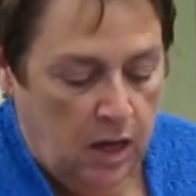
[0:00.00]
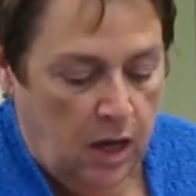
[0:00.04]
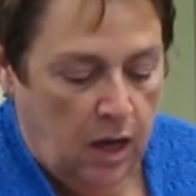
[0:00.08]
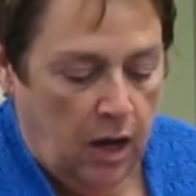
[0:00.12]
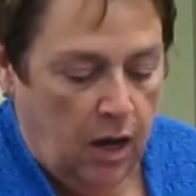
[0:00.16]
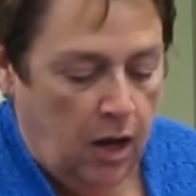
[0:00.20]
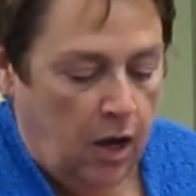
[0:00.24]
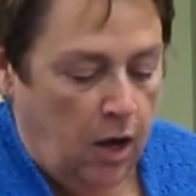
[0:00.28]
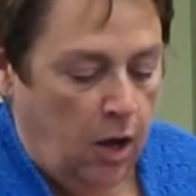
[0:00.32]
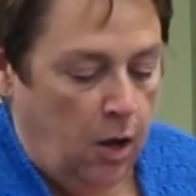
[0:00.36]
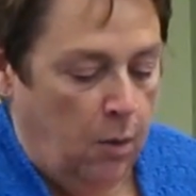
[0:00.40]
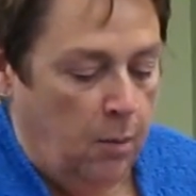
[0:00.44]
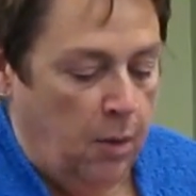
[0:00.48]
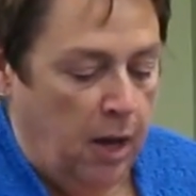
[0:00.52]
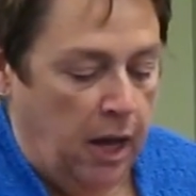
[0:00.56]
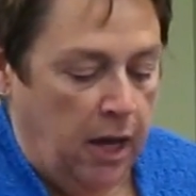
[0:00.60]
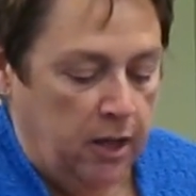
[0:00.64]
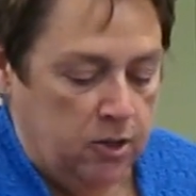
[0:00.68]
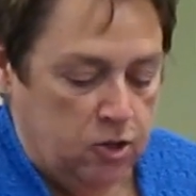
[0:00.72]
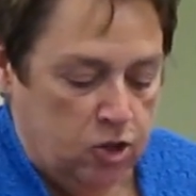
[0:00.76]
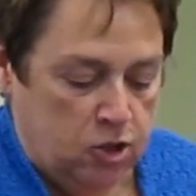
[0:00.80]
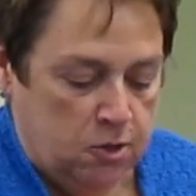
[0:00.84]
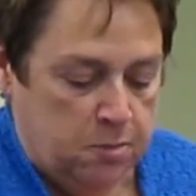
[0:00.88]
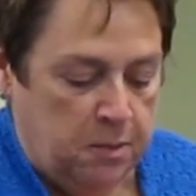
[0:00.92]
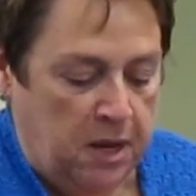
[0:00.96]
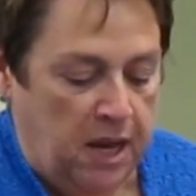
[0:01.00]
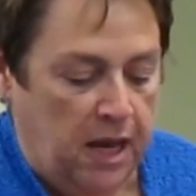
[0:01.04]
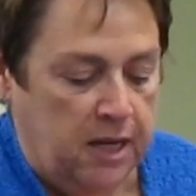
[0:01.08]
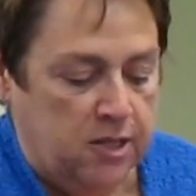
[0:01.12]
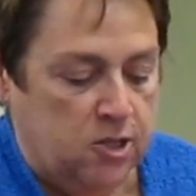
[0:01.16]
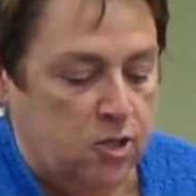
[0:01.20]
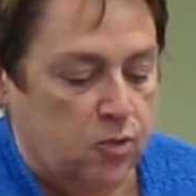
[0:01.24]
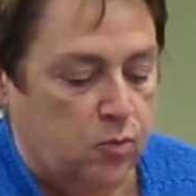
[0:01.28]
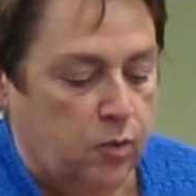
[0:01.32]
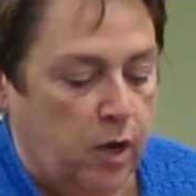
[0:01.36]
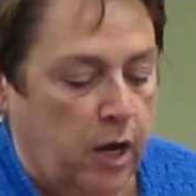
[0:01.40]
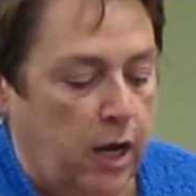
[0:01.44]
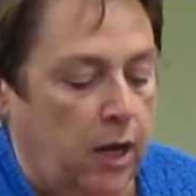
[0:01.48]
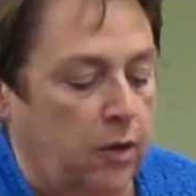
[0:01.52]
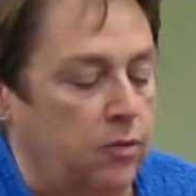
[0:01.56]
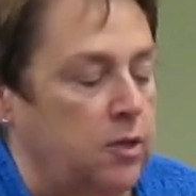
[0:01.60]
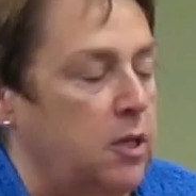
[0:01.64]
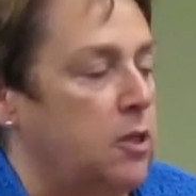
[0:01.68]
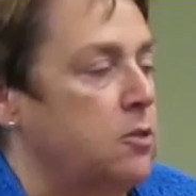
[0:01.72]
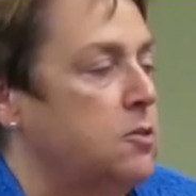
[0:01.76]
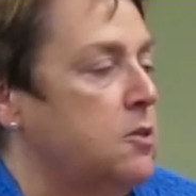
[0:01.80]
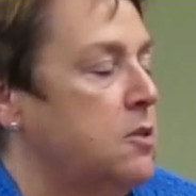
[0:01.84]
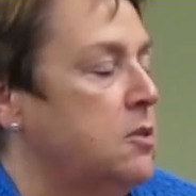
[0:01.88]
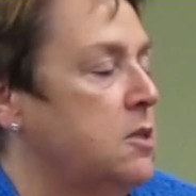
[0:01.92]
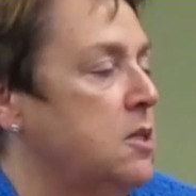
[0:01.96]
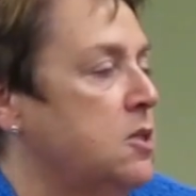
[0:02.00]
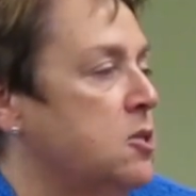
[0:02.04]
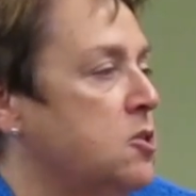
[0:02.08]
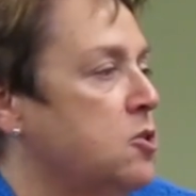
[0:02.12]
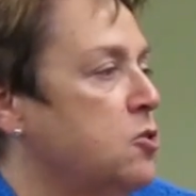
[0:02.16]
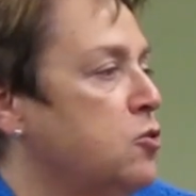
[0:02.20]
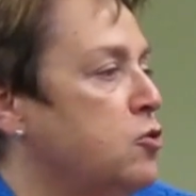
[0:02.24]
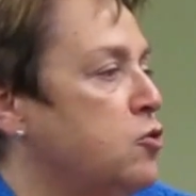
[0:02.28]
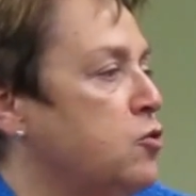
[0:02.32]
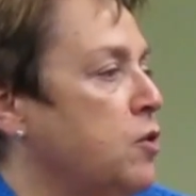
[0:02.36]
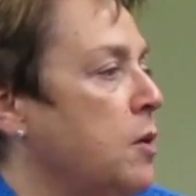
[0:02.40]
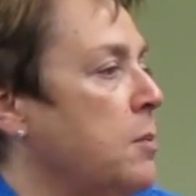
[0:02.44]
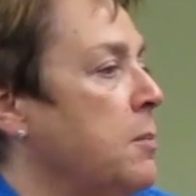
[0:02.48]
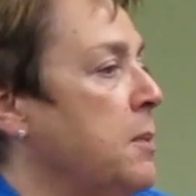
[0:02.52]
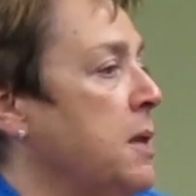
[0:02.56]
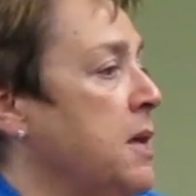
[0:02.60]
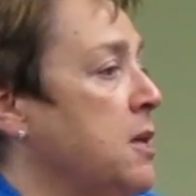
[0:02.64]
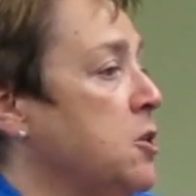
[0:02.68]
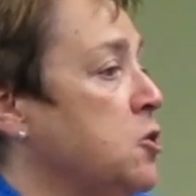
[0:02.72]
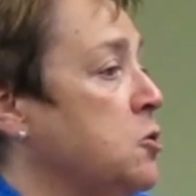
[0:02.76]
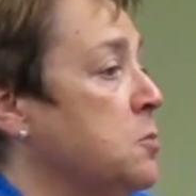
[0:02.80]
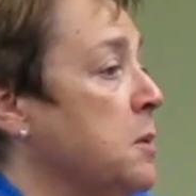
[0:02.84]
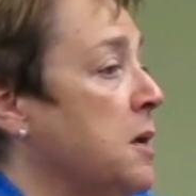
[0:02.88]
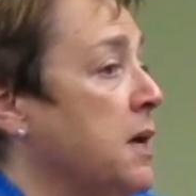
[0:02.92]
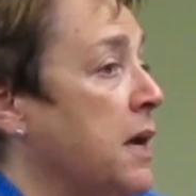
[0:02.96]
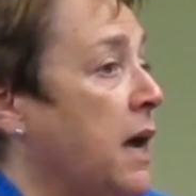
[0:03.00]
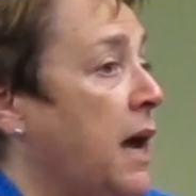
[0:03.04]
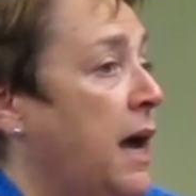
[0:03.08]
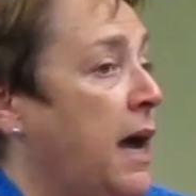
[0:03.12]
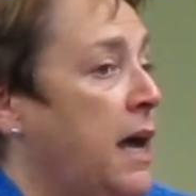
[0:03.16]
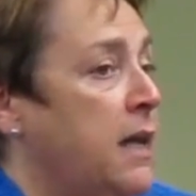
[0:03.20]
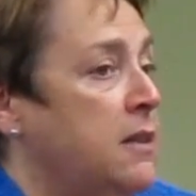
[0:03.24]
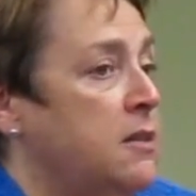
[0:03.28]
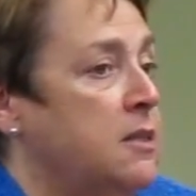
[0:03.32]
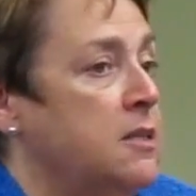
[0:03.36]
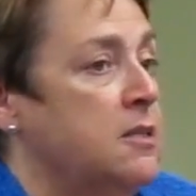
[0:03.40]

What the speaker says: I'll just pass around, there's this nutrient management guide.